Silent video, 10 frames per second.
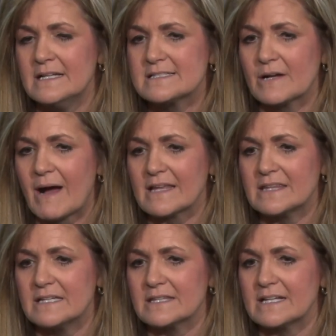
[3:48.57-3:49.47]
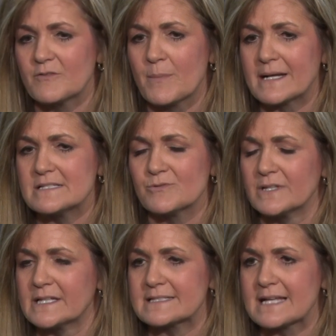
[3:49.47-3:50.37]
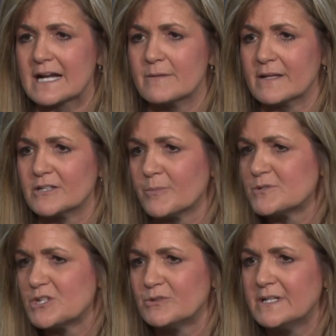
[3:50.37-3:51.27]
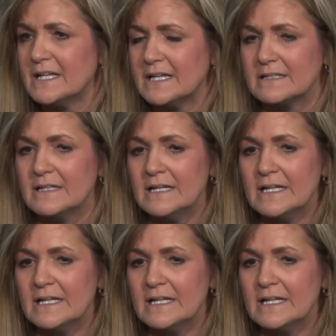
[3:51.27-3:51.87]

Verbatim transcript: so i think that everybody's really excited about the opportunity and